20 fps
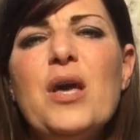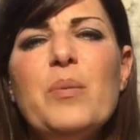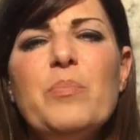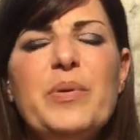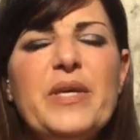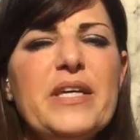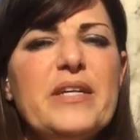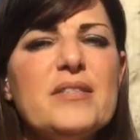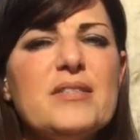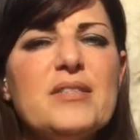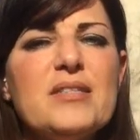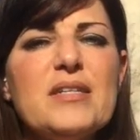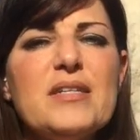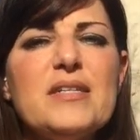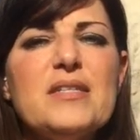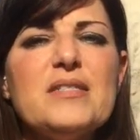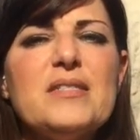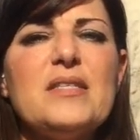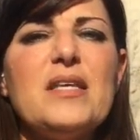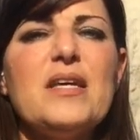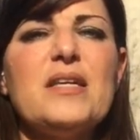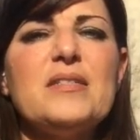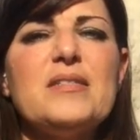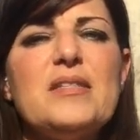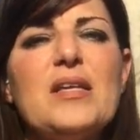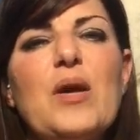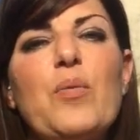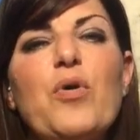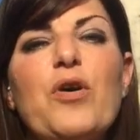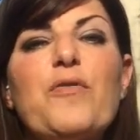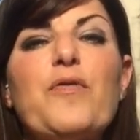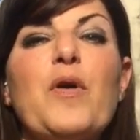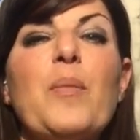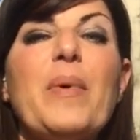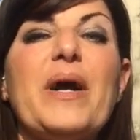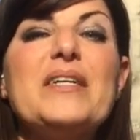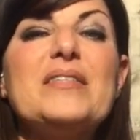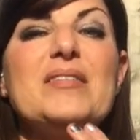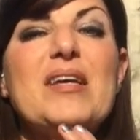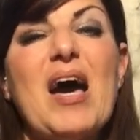pieces that say were from
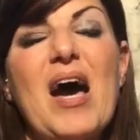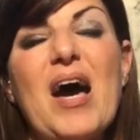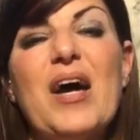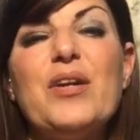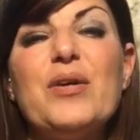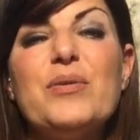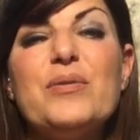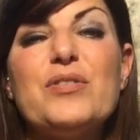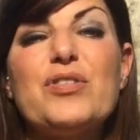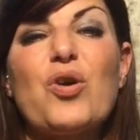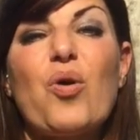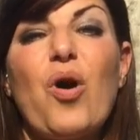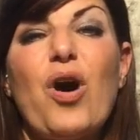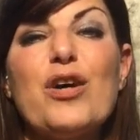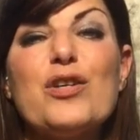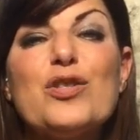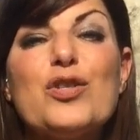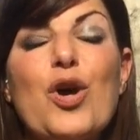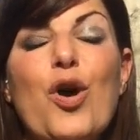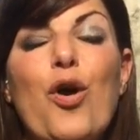my dad who's crossed